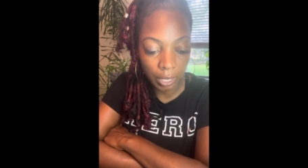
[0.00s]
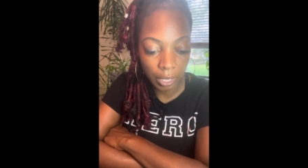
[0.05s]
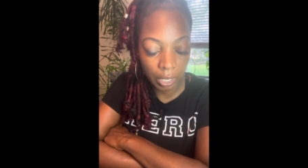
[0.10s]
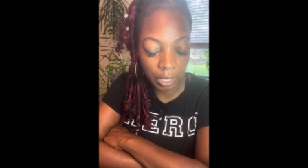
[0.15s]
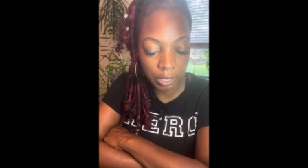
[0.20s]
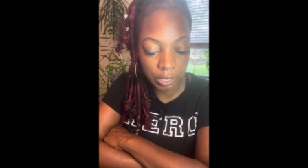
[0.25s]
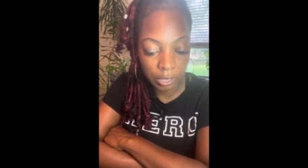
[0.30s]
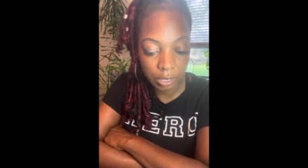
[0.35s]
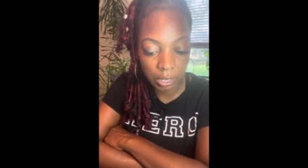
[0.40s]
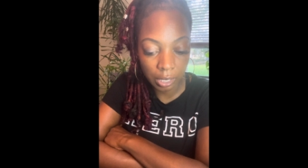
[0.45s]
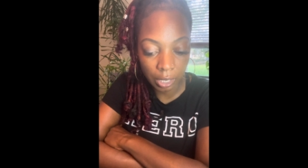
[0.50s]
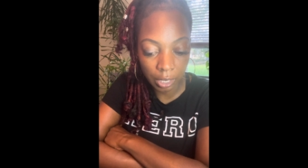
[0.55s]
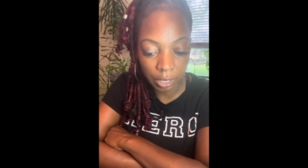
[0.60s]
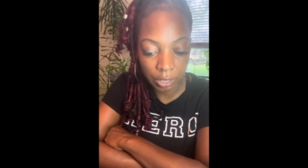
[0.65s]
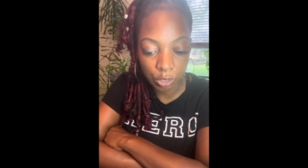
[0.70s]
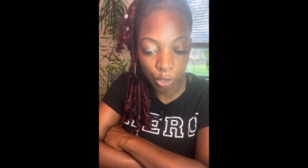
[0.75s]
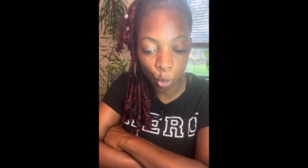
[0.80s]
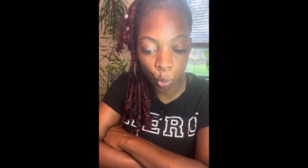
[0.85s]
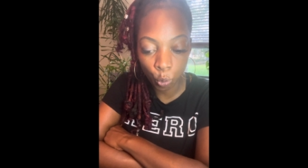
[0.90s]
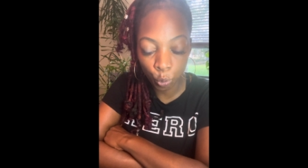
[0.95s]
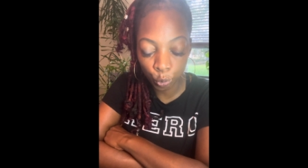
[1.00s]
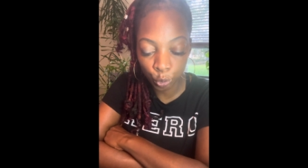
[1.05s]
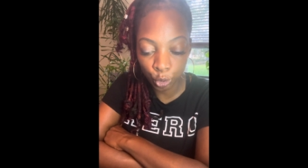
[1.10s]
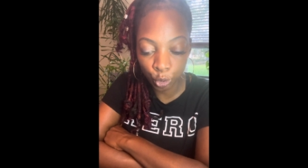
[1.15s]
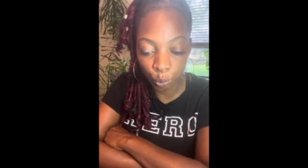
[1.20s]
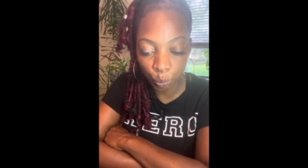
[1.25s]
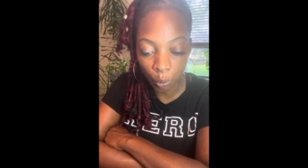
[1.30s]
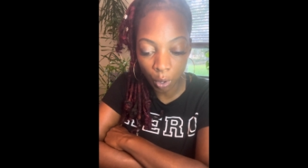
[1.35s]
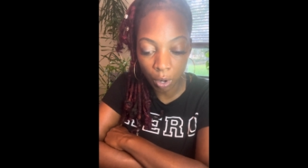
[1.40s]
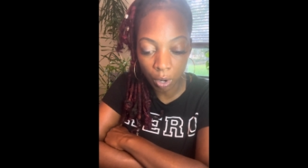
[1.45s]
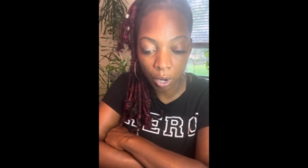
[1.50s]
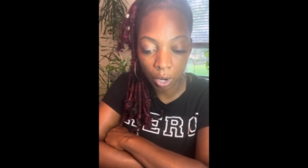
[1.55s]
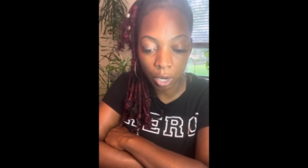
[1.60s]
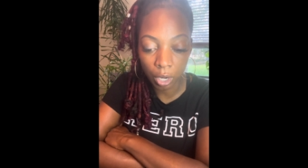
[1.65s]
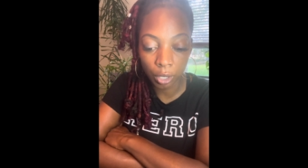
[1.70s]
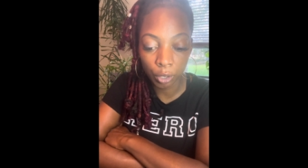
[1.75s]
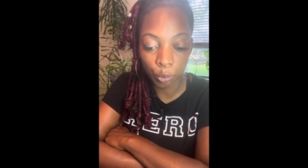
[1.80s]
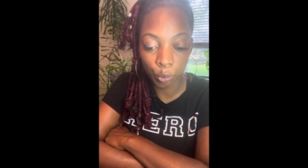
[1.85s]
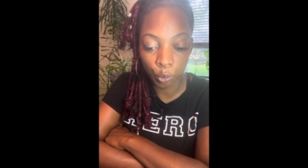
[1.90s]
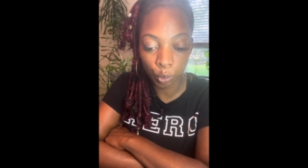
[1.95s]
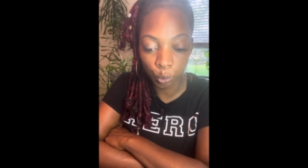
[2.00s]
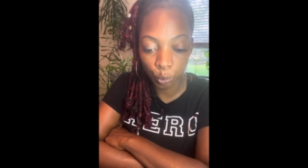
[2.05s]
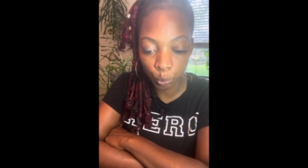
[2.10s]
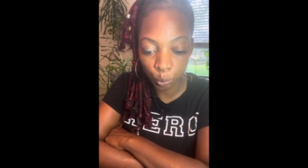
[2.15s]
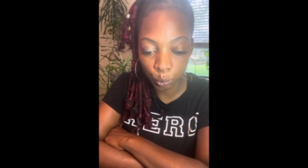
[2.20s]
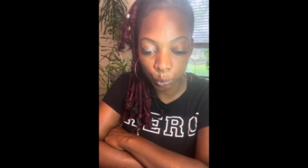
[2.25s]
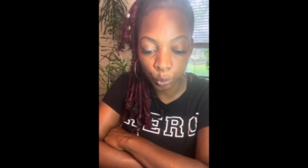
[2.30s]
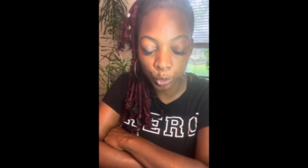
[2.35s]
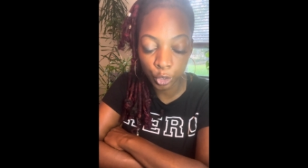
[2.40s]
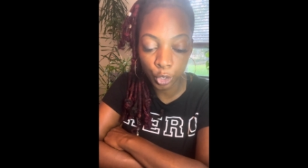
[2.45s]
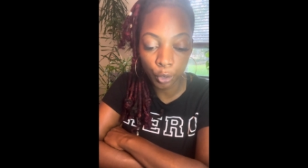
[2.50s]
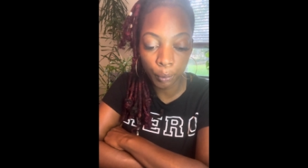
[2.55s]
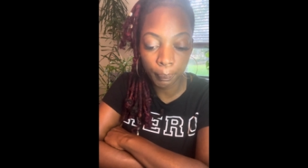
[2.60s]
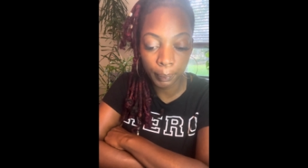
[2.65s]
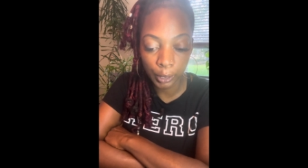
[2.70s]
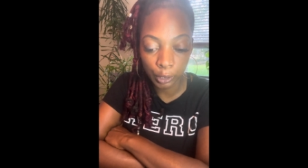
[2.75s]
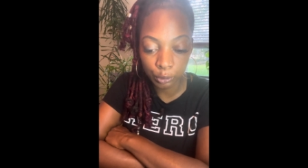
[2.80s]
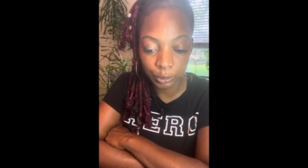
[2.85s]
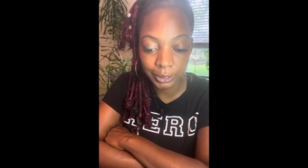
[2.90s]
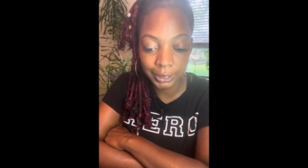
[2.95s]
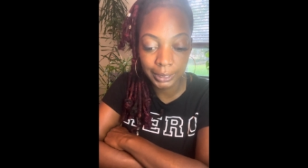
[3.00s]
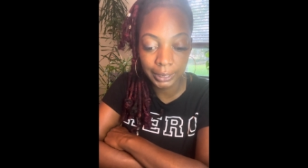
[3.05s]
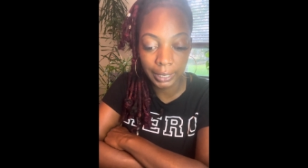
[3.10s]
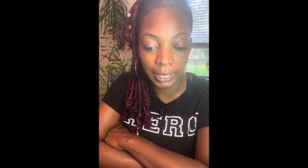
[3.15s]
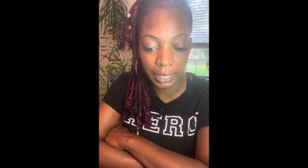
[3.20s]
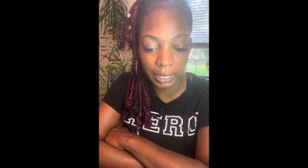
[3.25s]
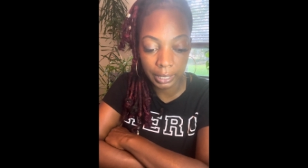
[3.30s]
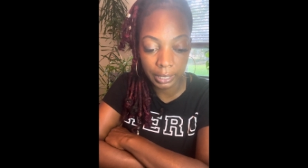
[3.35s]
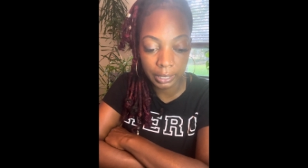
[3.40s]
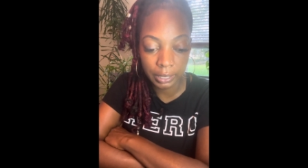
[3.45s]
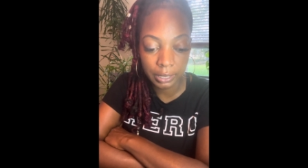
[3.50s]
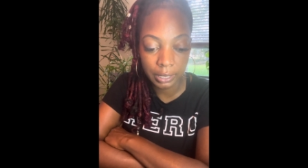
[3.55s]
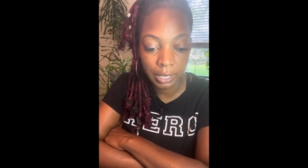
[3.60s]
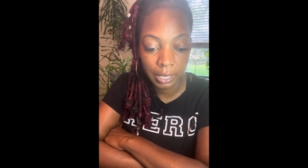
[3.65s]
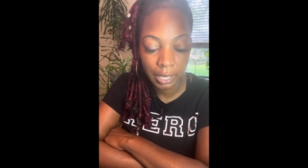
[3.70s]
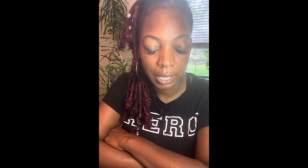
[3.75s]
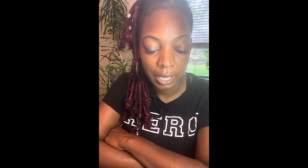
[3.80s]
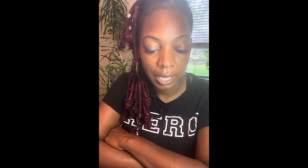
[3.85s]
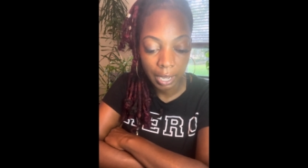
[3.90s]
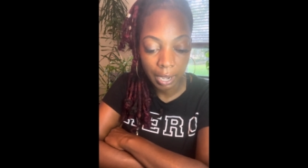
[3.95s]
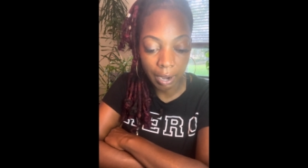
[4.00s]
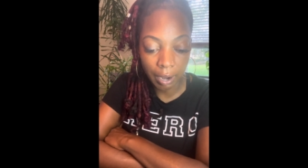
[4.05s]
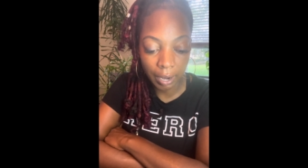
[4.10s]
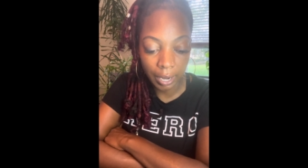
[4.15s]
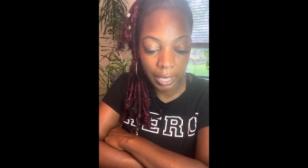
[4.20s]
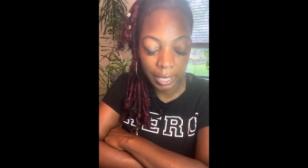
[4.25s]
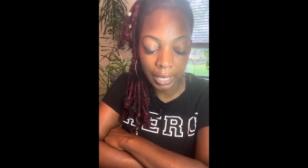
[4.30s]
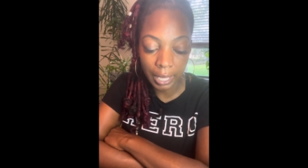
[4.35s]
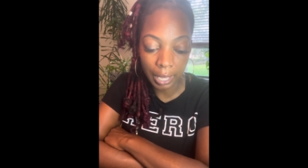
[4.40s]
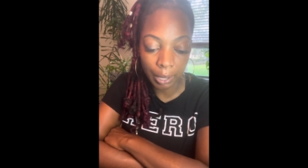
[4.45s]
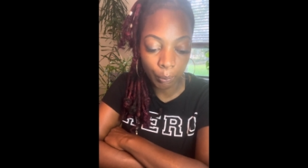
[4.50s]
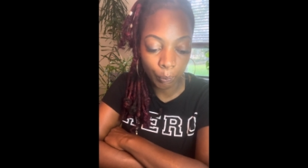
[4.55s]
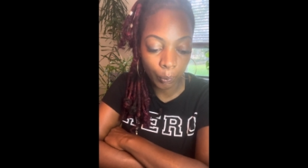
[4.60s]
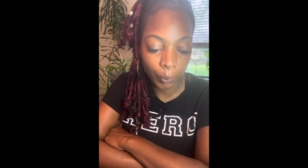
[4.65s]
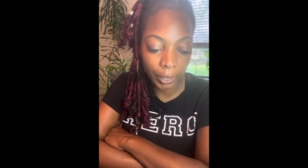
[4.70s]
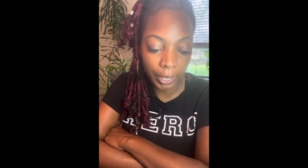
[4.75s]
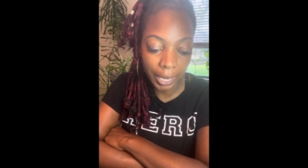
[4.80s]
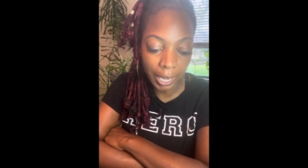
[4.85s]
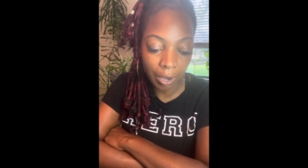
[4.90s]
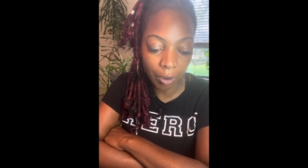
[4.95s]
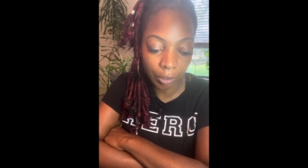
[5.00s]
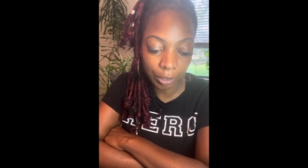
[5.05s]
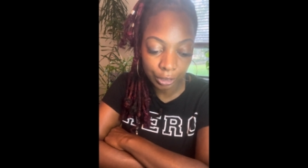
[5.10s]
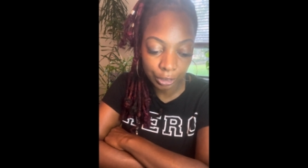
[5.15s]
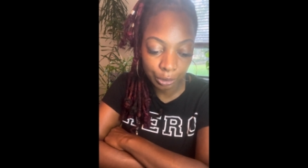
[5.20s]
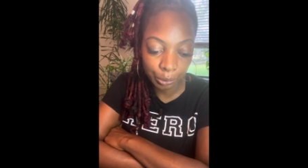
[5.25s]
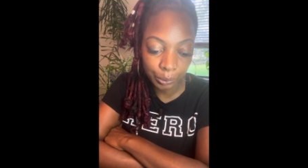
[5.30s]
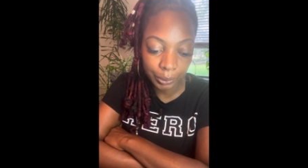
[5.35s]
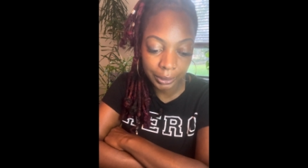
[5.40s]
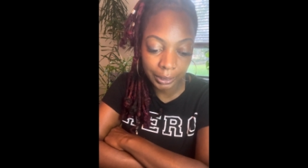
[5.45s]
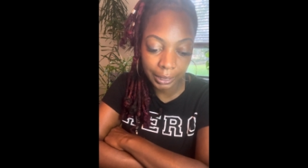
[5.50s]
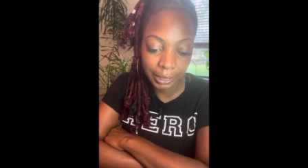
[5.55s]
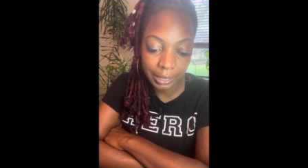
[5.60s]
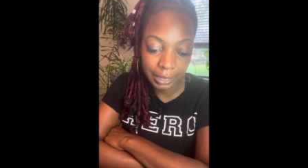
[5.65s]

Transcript: is who you are or who your person is. All right, and what I also see